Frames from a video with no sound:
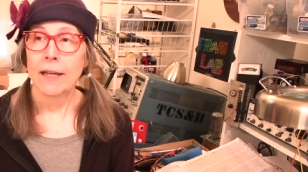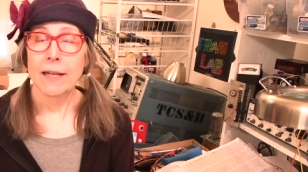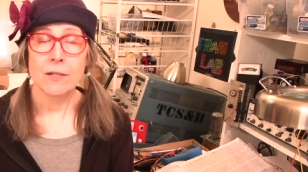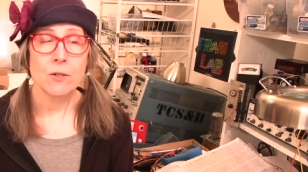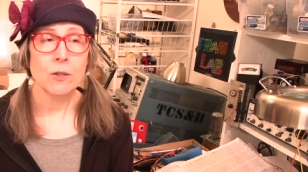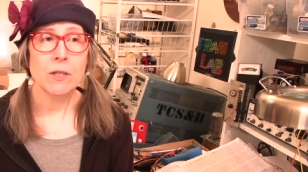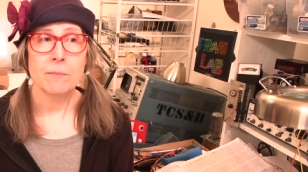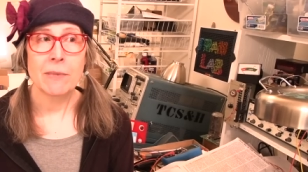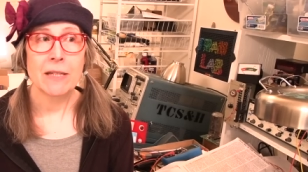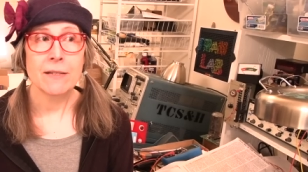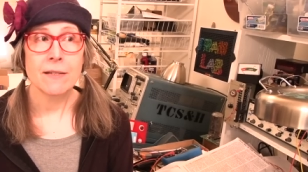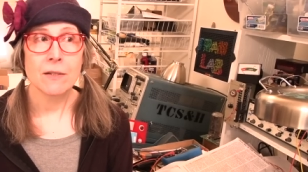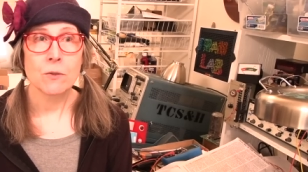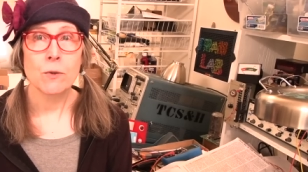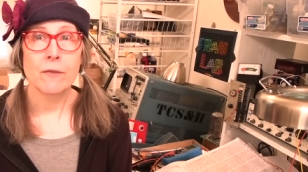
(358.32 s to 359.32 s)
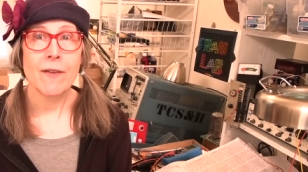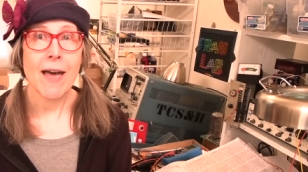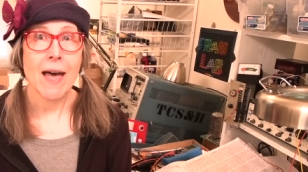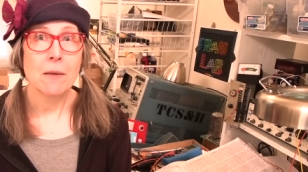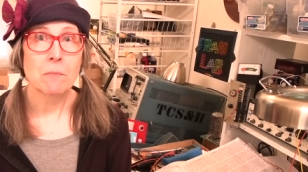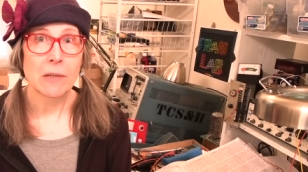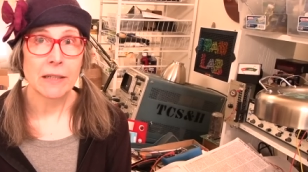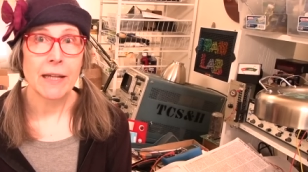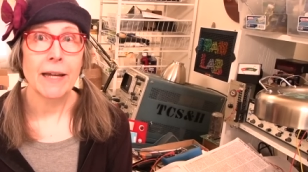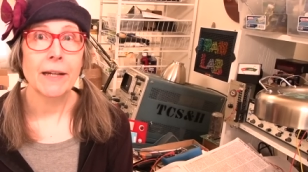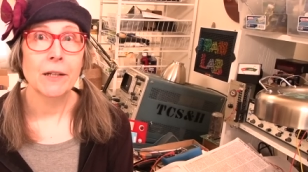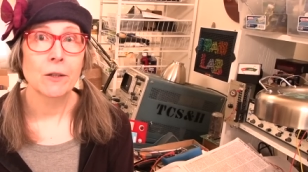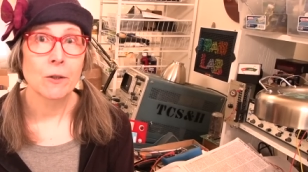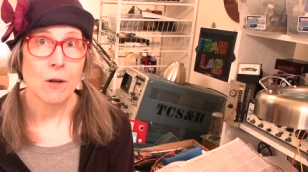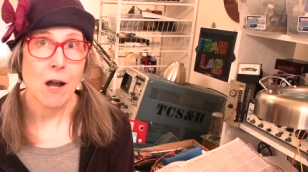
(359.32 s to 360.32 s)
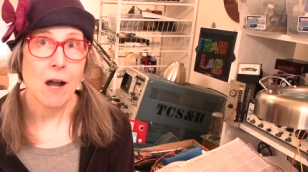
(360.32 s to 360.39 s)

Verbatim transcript: It's only been since we've had molecular